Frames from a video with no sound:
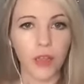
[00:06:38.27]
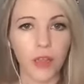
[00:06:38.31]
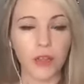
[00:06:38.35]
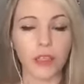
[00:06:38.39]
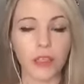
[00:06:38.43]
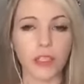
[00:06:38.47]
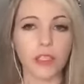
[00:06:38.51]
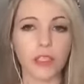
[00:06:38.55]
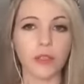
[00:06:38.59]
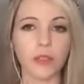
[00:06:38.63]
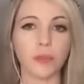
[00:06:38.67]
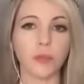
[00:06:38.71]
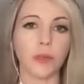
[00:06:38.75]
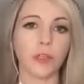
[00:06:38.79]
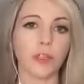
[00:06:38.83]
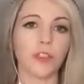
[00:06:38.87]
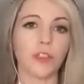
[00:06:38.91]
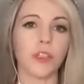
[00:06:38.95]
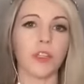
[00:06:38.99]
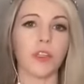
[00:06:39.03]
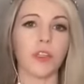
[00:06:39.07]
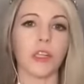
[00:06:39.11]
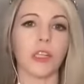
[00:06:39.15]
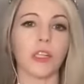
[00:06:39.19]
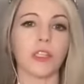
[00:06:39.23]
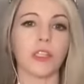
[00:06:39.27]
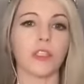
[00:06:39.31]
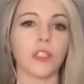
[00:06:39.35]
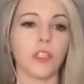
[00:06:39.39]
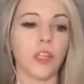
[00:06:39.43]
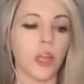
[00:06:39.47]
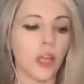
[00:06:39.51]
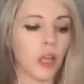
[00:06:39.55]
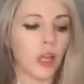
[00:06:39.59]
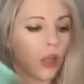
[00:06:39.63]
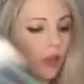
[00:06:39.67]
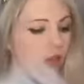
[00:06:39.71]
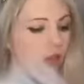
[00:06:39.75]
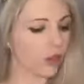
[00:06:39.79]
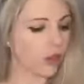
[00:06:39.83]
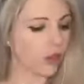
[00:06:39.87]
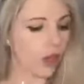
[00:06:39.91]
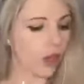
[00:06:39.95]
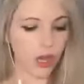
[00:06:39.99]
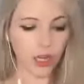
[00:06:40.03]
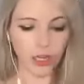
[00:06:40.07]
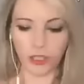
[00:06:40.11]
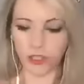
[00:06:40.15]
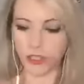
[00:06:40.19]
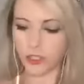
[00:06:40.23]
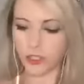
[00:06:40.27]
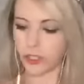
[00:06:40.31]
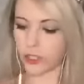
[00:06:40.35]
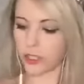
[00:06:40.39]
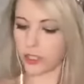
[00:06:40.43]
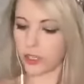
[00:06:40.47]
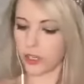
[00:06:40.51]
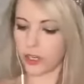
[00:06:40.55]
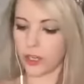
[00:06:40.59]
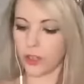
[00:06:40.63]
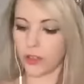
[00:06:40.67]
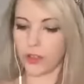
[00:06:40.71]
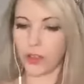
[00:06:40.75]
This is a person that's lost